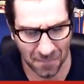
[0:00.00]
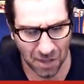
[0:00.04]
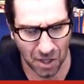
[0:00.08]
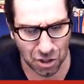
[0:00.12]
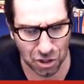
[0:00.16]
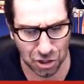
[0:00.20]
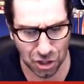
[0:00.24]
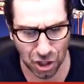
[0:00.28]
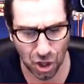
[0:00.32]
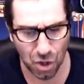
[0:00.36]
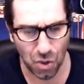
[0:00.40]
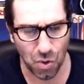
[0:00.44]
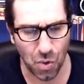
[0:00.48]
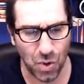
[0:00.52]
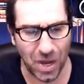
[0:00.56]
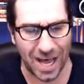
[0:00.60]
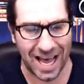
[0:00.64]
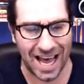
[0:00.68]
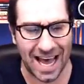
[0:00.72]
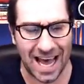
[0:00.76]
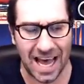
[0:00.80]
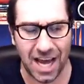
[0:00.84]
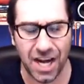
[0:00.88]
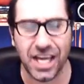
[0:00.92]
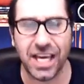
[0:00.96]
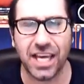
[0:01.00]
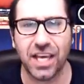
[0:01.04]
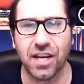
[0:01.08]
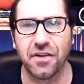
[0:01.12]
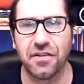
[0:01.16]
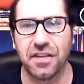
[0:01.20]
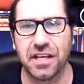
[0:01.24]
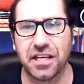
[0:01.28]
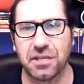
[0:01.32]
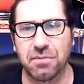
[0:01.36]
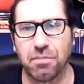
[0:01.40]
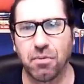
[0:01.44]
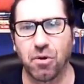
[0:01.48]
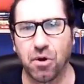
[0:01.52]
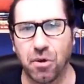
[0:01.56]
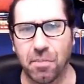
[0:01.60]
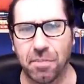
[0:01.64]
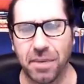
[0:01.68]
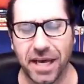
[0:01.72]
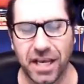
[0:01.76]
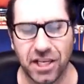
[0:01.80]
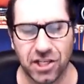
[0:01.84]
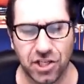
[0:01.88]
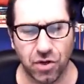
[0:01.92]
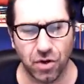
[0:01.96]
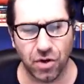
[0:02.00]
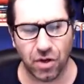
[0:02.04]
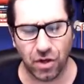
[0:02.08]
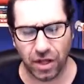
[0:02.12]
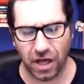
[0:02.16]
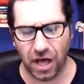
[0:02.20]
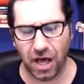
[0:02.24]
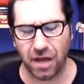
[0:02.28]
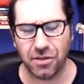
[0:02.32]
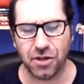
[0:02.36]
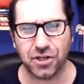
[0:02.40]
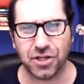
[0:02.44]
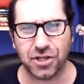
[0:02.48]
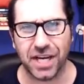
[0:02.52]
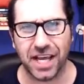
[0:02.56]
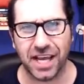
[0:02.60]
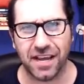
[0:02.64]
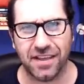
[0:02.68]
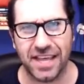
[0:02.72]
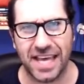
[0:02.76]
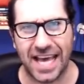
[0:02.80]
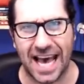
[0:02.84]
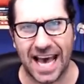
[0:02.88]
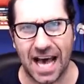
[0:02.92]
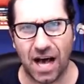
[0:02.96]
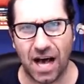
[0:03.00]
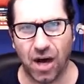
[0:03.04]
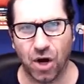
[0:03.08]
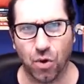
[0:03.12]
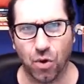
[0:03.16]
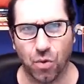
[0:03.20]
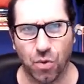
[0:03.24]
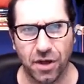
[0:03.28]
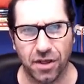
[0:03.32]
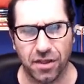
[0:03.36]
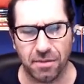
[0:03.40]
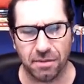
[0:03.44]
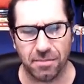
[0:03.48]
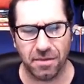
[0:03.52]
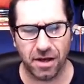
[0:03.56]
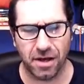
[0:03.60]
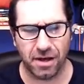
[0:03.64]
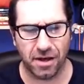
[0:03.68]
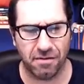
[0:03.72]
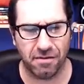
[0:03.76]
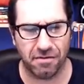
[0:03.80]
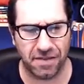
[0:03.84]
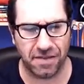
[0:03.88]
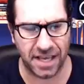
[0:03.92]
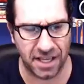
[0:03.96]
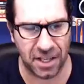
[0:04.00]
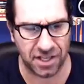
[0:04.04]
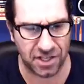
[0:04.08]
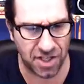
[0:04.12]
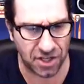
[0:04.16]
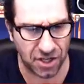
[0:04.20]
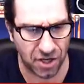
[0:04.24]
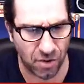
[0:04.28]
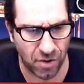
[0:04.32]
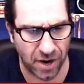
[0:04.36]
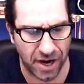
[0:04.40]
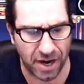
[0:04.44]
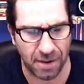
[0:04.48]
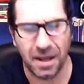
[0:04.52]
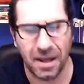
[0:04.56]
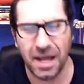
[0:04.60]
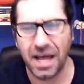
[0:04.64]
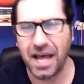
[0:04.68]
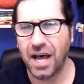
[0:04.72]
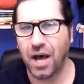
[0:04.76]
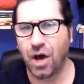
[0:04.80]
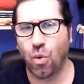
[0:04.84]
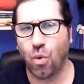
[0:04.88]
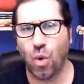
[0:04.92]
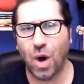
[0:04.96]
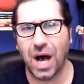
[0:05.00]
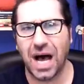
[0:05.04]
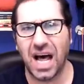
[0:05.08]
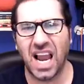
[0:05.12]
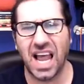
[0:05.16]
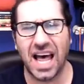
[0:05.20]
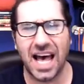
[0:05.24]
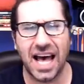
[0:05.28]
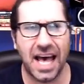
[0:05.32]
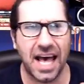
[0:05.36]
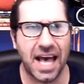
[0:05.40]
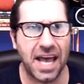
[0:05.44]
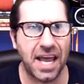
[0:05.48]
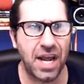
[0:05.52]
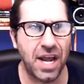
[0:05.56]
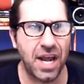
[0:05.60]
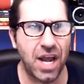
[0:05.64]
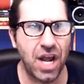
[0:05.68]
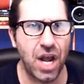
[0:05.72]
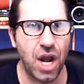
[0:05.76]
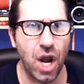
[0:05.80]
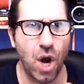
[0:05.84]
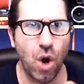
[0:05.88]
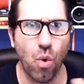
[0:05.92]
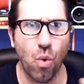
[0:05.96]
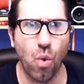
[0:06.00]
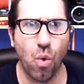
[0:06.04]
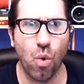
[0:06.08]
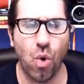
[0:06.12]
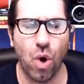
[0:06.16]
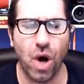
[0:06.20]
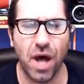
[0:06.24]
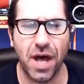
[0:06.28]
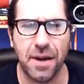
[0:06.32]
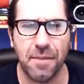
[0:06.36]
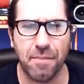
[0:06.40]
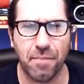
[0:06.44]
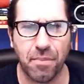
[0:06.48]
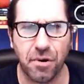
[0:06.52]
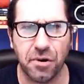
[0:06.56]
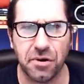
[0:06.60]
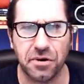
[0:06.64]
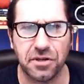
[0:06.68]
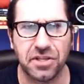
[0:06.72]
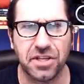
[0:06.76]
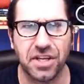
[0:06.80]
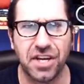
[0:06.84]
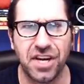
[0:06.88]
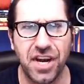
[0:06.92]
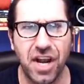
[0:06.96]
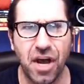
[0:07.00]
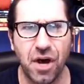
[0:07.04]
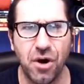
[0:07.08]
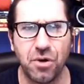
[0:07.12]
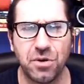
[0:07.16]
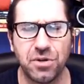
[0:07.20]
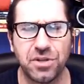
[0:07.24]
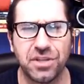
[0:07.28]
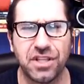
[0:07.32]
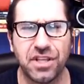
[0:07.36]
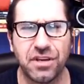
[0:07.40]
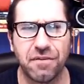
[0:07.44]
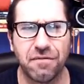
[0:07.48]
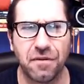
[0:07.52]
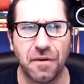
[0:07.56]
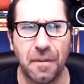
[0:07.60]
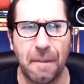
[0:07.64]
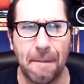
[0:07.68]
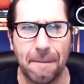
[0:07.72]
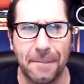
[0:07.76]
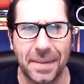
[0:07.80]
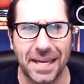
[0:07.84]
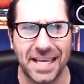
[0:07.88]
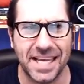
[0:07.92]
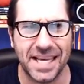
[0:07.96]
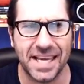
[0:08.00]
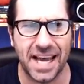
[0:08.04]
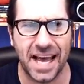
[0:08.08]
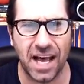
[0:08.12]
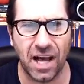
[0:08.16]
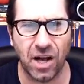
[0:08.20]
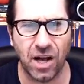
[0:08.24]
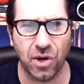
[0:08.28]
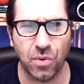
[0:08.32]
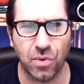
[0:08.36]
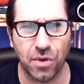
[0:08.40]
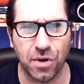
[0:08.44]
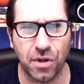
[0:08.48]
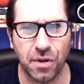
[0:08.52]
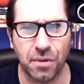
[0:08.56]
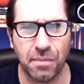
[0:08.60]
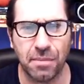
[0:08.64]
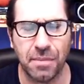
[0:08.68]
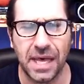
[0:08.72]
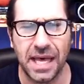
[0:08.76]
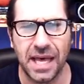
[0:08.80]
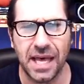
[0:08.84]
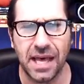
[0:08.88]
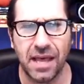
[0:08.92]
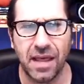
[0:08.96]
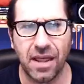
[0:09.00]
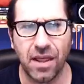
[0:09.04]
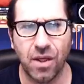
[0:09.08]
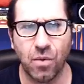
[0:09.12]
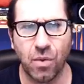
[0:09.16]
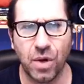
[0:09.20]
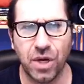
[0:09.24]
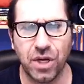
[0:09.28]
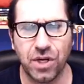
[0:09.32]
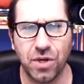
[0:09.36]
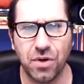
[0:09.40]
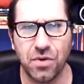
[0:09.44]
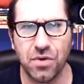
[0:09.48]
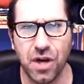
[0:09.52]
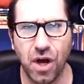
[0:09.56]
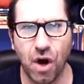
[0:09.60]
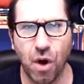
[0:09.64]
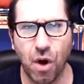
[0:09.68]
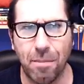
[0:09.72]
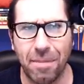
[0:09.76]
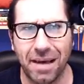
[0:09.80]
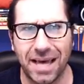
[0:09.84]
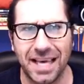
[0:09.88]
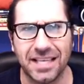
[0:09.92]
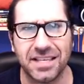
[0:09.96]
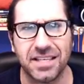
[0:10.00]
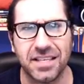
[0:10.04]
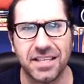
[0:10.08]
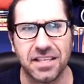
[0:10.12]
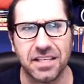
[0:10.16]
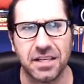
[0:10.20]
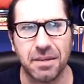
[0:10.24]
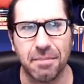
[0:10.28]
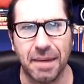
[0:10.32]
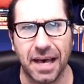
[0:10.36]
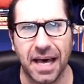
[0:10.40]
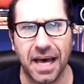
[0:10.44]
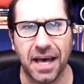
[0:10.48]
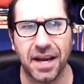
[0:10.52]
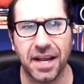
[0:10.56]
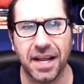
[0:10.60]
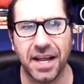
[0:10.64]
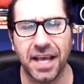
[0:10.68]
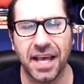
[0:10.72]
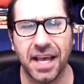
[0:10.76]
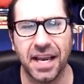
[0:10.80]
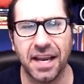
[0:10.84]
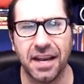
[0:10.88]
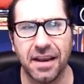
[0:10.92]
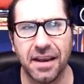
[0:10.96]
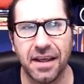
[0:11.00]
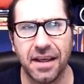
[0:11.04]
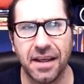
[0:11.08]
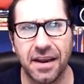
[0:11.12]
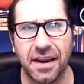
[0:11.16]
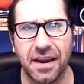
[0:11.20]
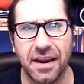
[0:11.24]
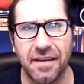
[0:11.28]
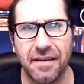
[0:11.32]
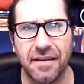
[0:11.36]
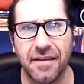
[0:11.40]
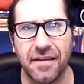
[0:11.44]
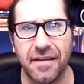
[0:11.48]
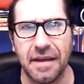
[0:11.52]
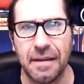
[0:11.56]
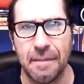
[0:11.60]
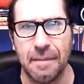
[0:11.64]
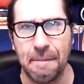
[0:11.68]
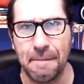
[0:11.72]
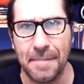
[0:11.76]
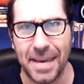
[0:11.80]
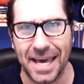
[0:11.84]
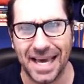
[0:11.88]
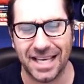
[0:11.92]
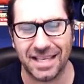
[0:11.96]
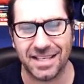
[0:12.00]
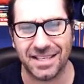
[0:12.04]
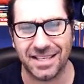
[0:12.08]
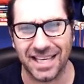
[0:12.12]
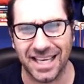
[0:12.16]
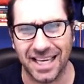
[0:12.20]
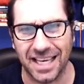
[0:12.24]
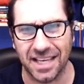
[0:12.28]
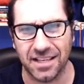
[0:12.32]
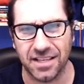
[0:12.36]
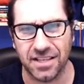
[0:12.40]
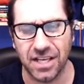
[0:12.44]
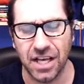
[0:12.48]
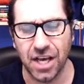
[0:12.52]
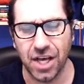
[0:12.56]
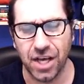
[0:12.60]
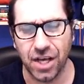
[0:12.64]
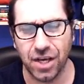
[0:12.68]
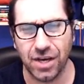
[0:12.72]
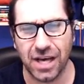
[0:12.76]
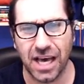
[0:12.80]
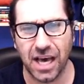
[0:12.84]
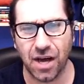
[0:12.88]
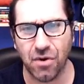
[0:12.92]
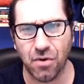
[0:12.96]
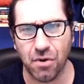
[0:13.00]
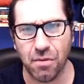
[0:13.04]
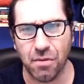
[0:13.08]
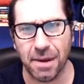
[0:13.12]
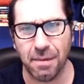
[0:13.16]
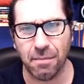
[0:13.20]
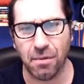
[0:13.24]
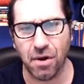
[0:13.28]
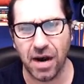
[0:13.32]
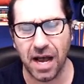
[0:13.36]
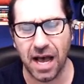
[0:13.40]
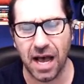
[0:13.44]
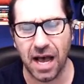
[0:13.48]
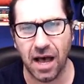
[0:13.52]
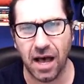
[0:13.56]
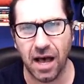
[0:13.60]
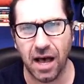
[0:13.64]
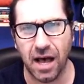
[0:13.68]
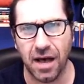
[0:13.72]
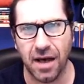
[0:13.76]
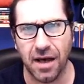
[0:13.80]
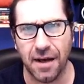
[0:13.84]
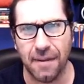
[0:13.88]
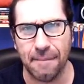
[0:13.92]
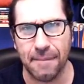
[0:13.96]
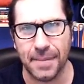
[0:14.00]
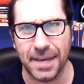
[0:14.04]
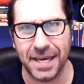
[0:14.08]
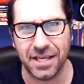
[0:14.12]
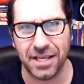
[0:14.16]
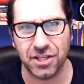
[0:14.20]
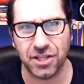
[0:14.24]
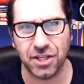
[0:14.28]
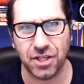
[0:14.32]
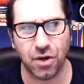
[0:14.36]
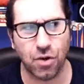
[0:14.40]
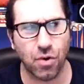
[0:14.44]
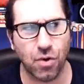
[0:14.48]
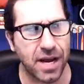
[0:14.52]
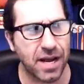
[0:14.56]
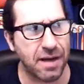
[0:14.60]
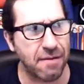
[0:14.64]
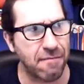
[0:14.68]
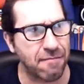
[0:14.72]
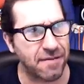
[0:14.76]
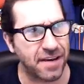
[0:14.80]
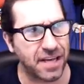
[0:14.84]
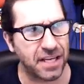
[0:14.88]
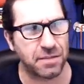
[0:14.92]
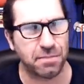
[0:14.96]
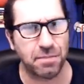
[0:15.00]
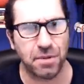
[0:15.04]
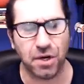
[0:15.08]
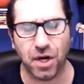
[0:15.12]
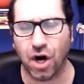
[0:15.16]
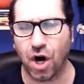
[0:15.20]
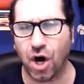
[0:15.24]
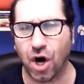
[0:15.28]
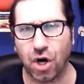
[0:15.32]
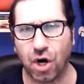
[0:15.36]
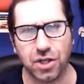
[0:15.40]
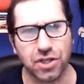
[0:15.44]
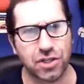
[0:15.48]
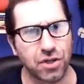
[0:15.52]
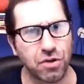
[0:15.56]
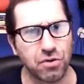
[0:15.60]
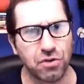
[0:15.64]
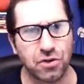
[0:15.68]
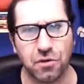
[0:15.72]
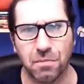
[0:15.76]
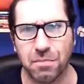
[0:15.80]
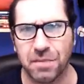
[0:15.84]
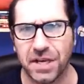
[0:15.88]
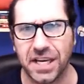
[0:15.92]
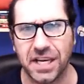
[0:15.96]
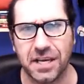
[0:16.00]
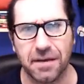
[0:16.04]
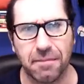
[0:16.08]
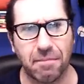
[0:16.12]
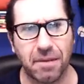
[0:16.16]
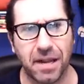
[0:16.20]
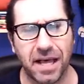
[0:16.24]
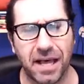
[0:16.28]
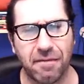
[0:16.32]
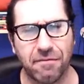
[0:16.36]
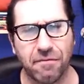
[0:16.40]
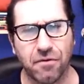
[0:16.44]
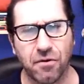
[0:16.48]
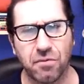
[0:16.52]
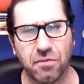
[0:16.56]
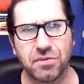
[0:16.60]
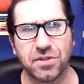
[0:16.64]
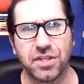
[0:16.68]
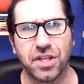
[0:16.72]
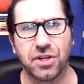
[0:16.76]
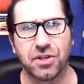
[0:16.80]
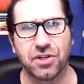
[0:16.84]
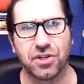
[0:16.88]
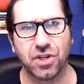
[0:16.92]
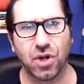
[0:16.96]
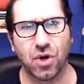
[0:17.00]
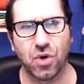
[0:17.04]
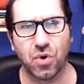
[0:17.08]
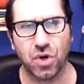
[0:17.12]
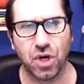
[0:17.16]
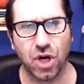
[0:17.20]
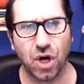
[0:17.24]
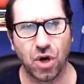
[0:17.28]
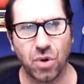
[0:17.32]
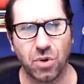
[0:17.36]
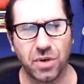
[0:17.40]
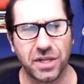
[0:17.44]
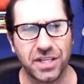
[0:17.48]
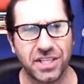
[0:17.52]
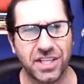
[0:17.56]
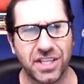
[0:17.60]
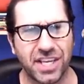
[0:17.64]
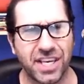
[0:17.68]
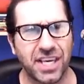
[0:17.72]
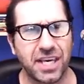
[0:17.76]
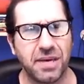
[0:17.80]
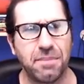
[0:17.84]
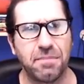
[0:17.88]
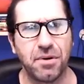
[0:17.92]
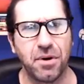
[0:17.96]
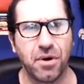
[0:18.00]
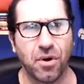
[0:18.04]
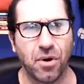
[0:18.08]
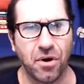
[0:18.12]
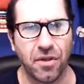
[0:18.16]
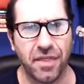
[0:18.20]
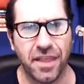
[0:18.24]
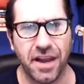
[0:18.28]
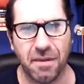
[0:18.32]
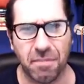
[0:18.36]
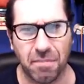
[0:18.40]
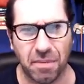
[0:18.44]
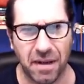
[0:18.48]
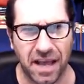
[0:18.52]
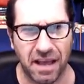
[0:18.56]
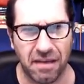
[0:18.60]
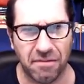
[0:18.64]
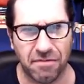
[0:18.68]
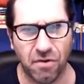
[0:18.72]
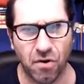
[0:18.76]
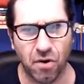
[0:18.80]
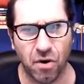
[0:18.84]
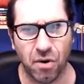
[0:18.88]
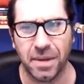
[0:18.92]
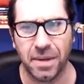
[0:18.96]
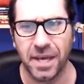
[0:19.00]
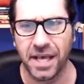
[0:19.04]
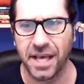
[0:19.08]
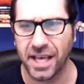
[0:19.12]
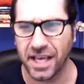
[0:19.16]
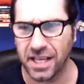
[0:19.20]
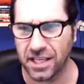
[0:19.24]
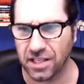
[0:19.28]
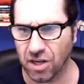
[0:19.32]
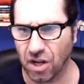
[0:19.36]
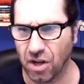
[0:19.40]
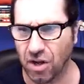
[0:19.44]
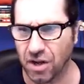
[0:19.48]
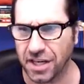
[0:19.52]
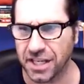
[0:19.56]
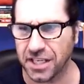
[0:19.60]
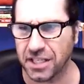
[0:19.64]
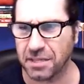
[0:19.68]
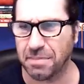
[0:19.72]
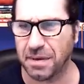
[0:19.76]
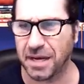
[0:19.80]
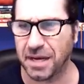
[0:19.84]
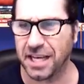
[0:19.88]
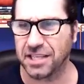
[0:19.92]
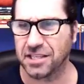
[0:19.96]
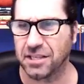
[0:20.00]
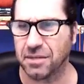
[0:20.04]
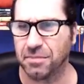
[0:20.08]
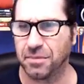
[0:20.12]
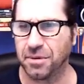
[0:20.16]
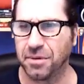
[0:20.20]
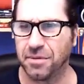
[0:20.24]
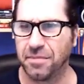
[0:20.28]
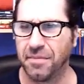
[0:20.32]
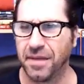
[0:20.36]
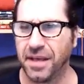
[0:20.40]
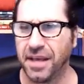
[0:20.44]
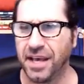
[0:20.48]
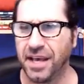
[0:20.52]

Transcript: So how do you get on the Explorer page? So understanding the algorithm of Instagram. While no one person knows the complete algorithm, we do know basics about it. And it makes sense. You got to remember Instagram, Facebook, all social media platforms, their sole goal is to keep you on their platform as long as possible.